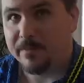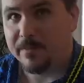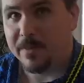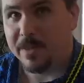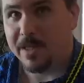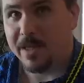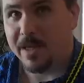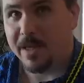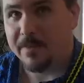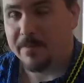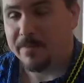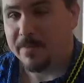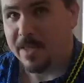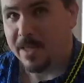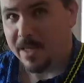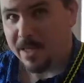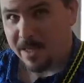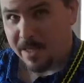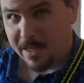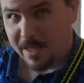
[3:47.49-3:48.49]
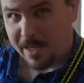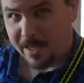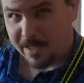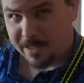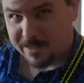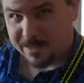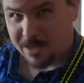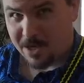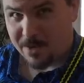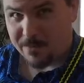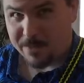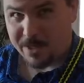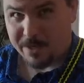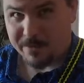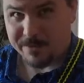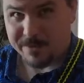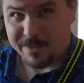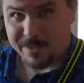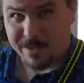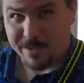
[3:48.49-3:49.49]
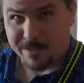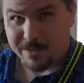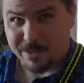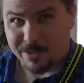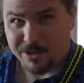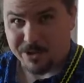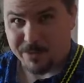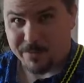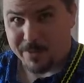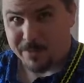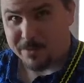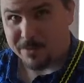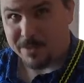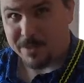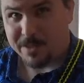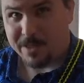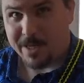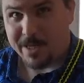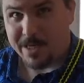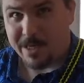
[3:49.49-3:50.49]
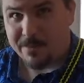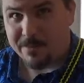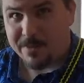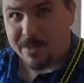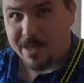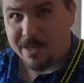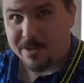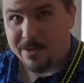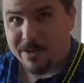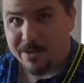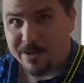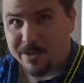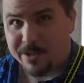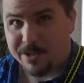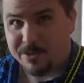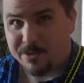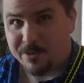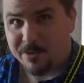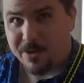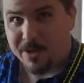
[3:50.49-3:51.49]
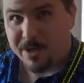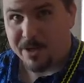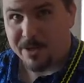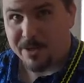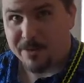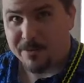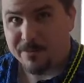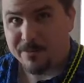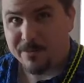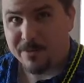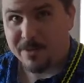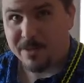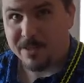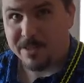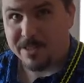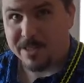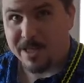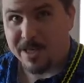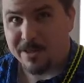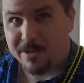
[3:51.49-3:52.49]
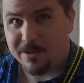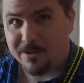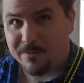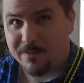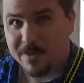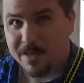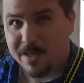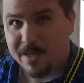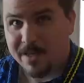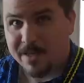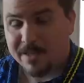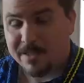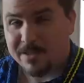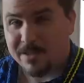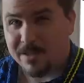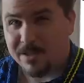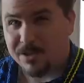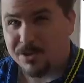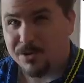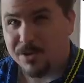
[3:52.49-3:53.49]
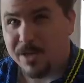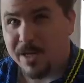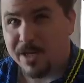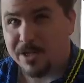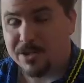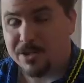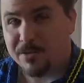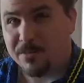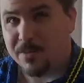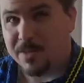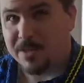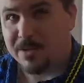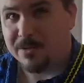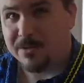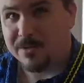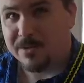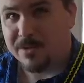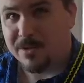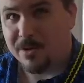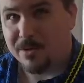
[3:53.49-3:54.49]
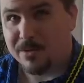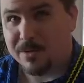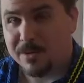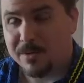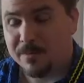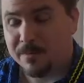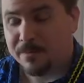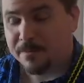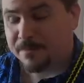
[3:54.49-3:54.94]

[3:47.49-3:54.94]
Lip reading: Okay, and it's a common enough song that you should be able to line up that knowledge together so that you can actually read those notes.